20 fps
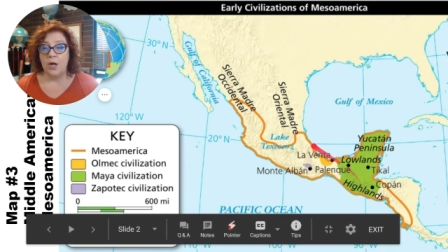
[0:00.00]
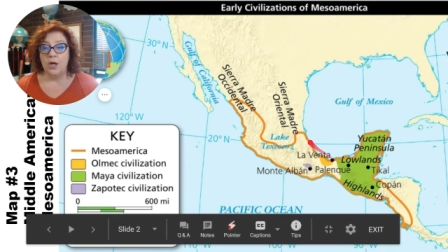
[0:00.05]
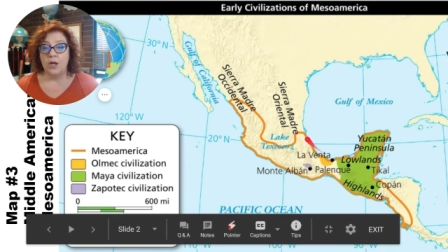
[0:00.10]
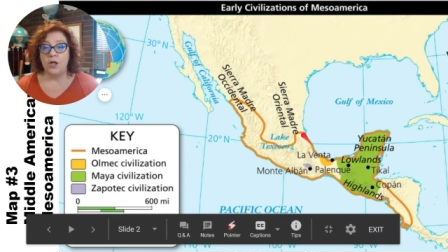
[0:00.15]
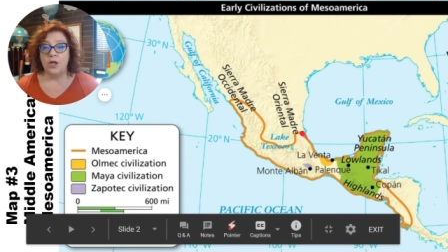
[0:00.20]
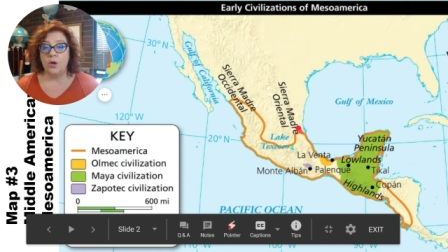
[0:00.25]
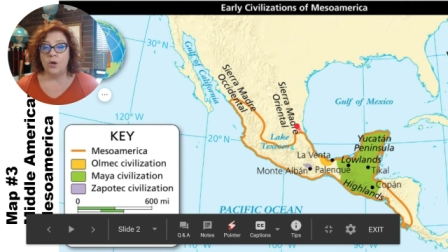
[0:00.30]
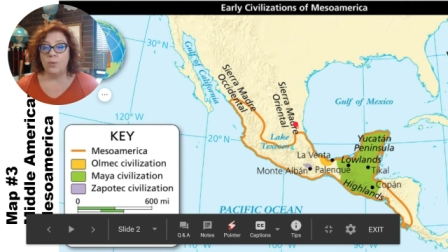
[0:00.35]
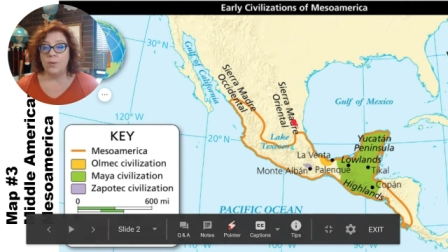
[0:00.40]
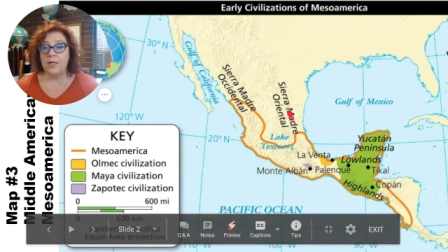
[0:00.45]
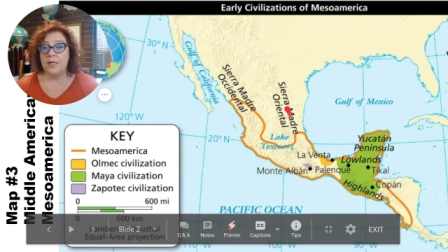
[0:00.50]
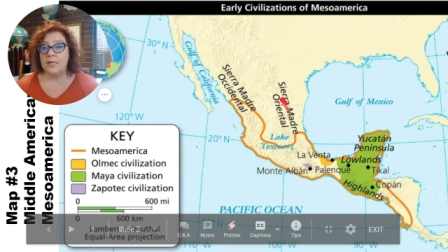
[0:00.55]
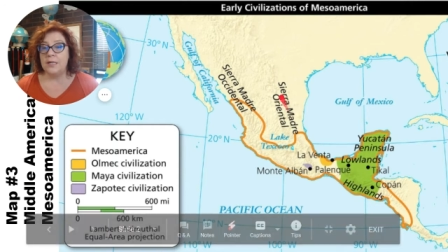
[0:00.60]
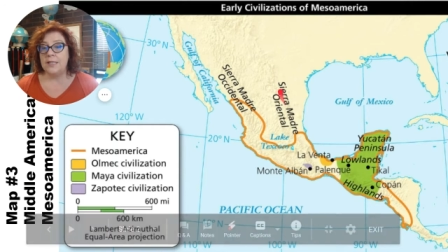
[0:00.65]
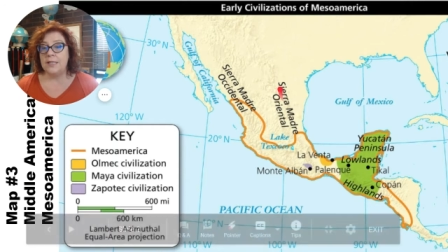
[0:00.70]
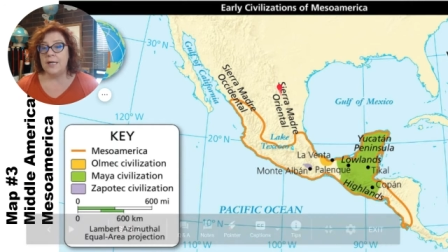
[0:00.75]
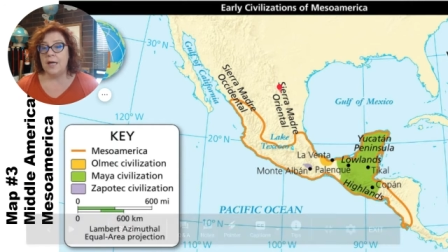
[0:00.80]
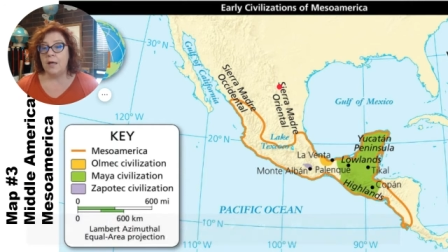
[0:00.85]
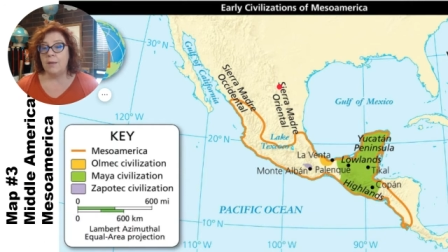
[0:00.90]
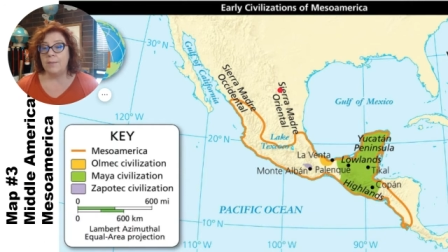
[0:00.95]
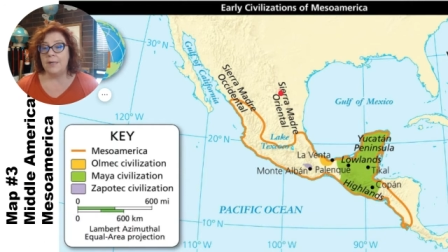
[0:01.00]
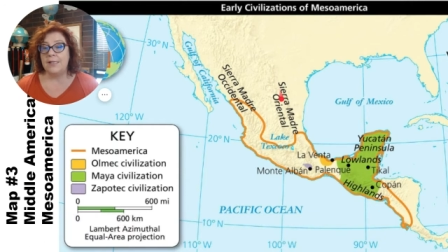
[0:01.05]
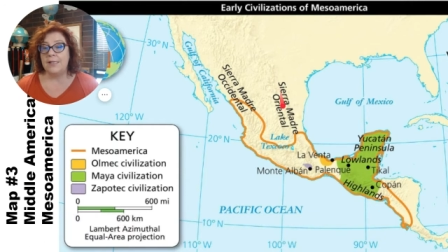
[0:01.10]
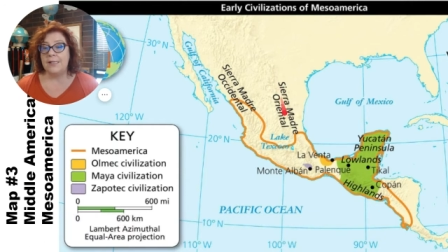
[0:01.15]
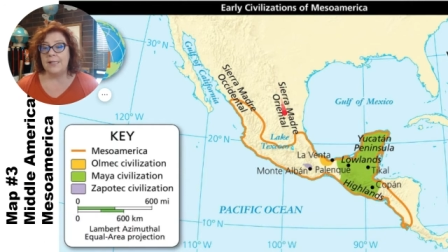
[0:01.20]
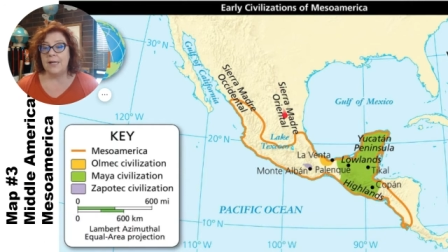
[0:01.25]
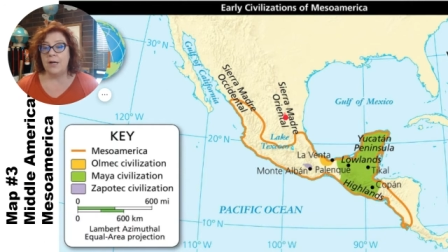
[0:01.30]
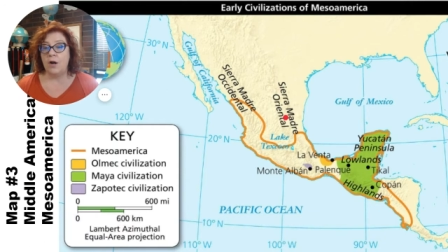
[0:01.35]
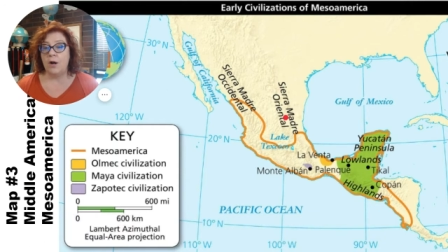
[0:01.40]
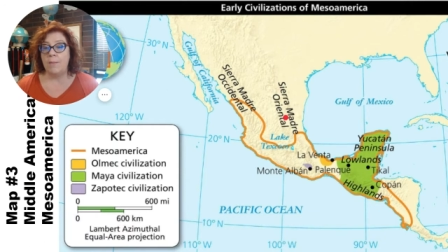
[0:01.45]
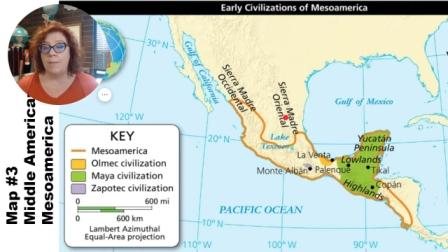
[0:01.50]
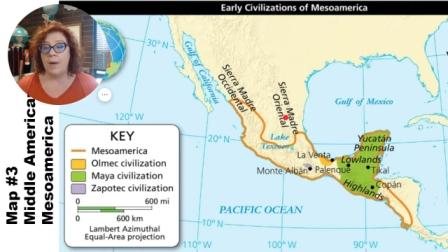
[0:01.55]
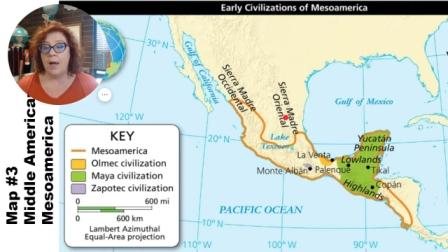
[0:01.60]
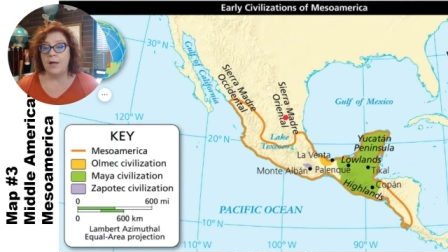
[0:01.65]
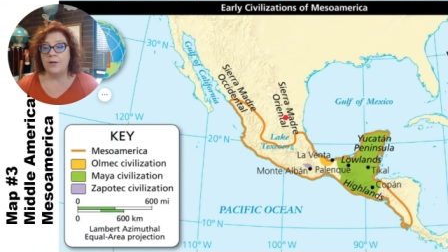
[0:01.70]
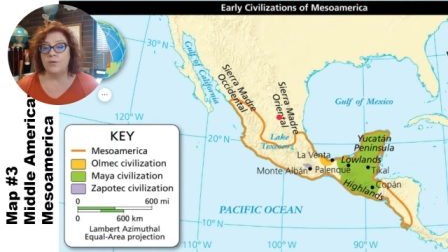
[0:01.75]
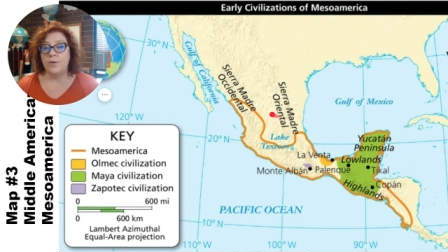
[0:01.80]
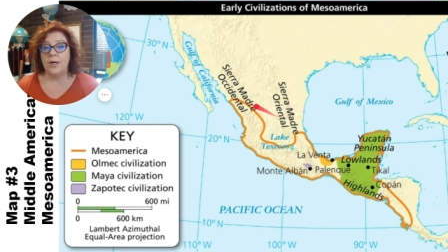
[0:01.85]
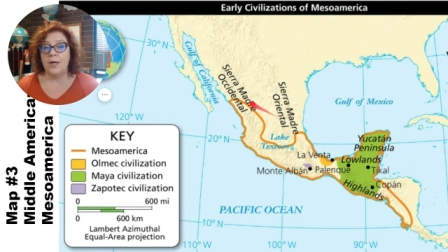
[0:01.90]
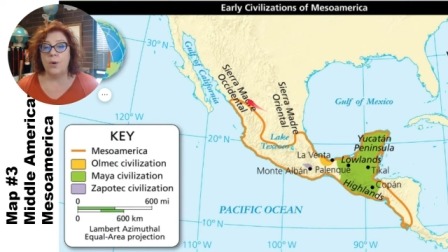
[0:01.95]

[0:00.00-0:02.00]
You don't need to tell me Sierra Madre,